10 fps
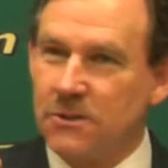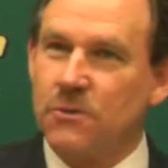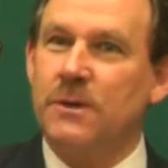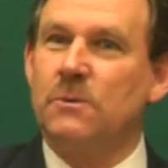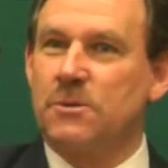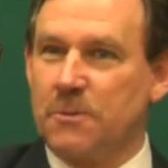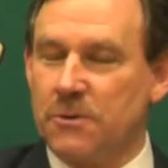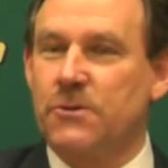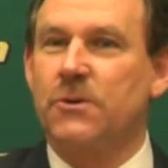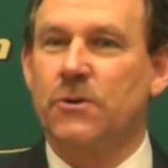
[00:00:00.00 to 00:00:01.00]
The screen was
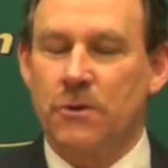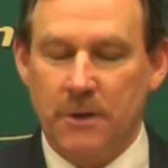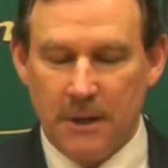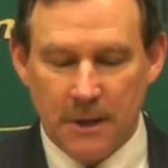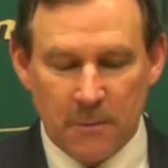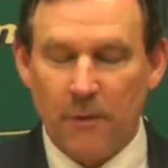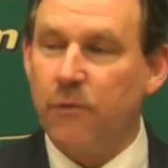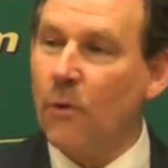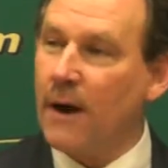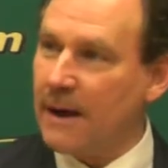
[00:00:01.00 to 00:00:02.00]
supposed to occur
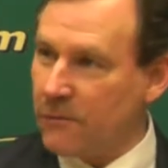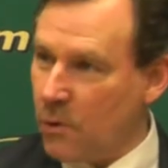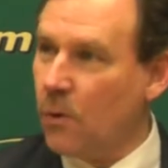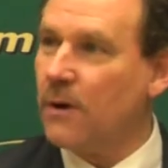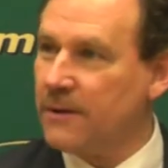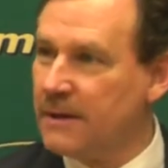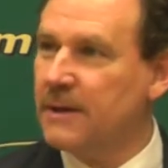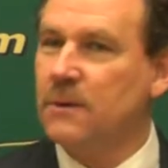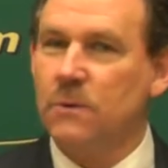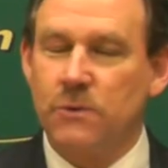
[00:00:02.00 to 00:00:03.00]
before half court,
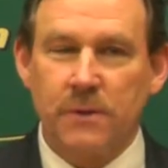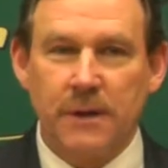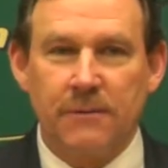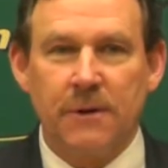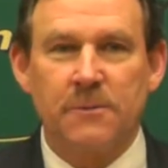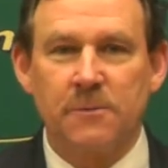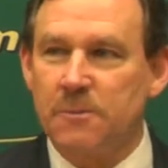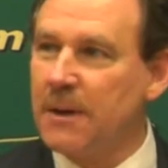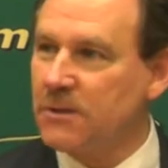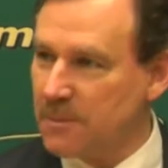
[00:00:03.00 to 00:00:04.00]
which would have given him some
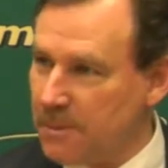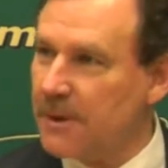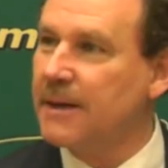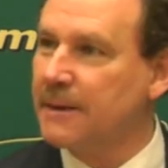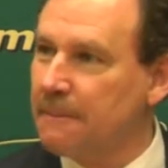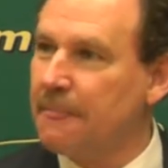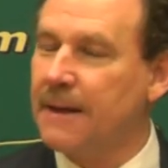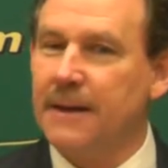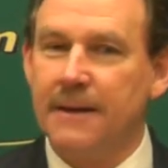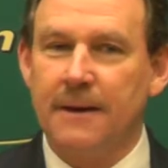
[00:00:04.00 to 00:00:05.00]
space to play in.
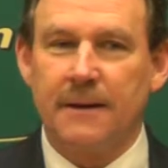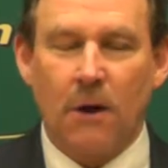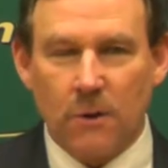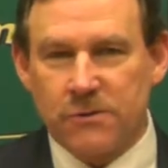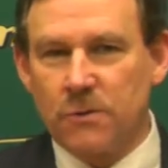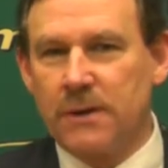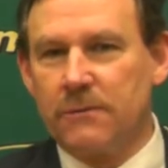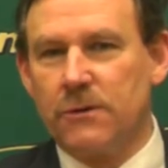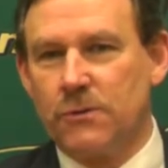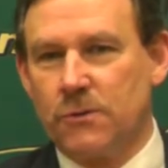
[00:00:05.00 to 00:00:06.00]
And also,
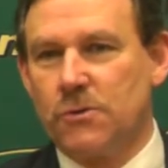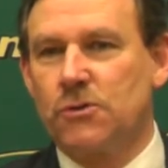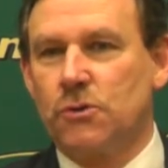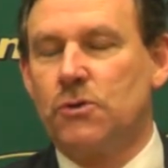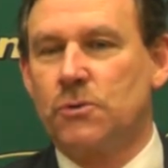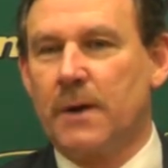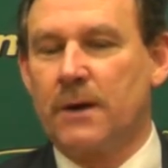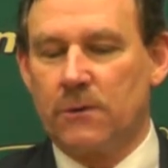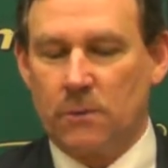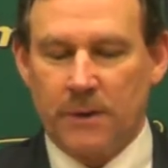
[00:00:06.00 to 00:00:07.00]
given the two shooters we
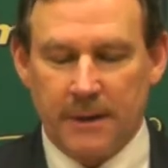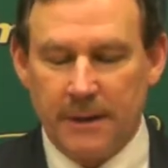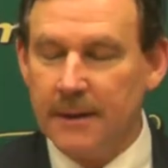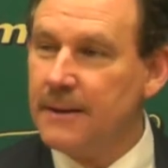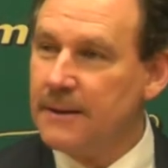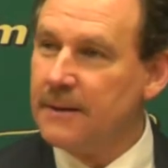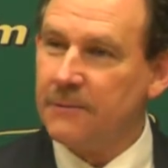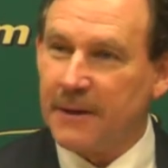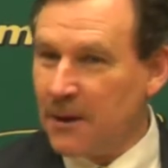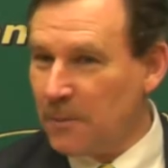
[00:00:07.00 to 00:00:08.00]
had on the wing,
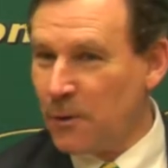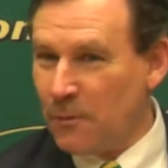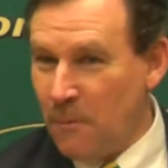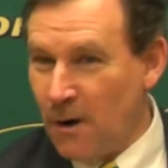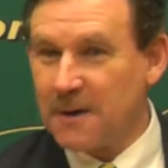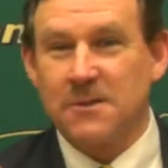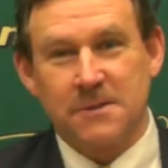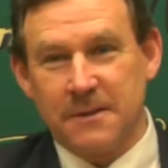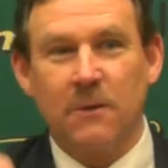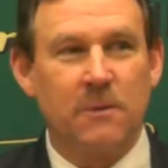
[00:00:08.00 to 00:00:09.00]
if they helped off
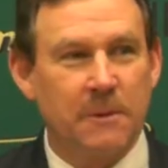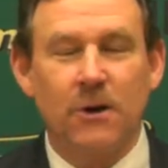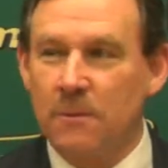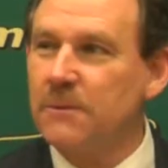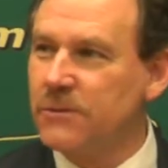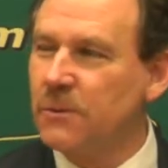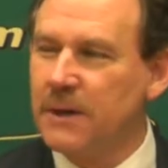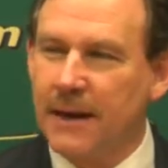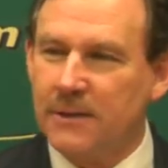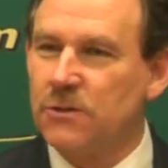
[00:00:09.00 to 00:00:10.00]
Marcus, they would have been open. So we
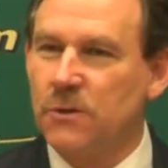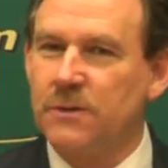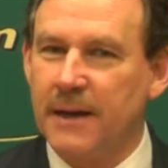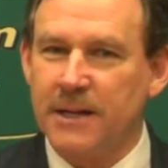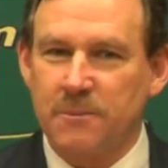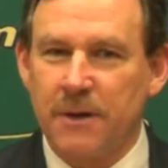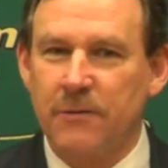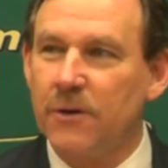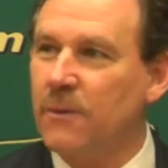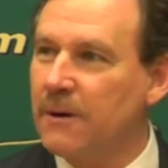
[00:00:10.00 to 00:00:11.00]
didn't execute the last play
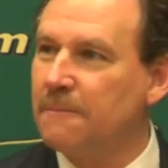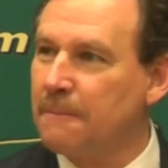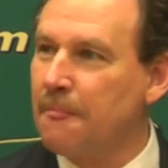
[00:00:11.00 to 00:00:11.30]
very well.